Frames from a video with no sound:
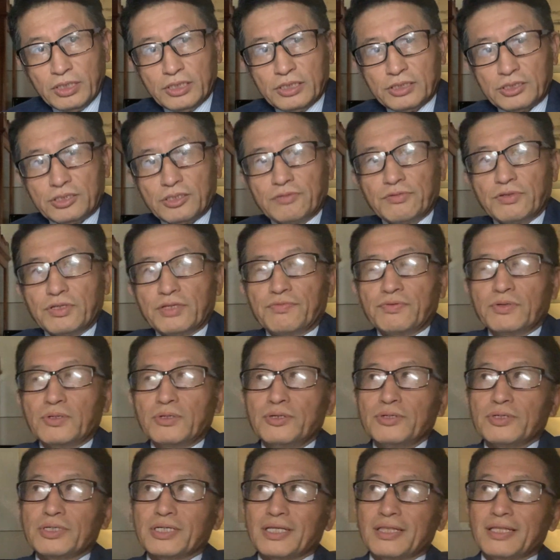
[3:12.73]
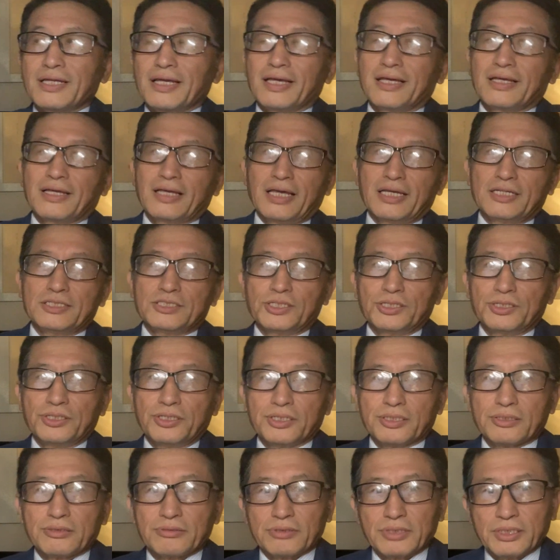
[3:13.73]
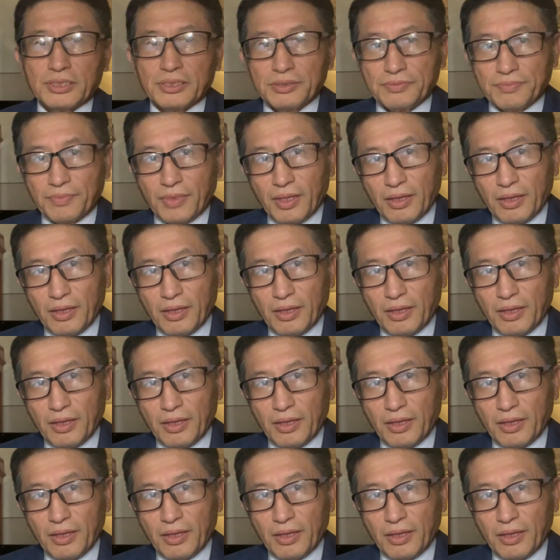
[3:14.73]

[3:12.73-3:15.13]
So if you look at the engineering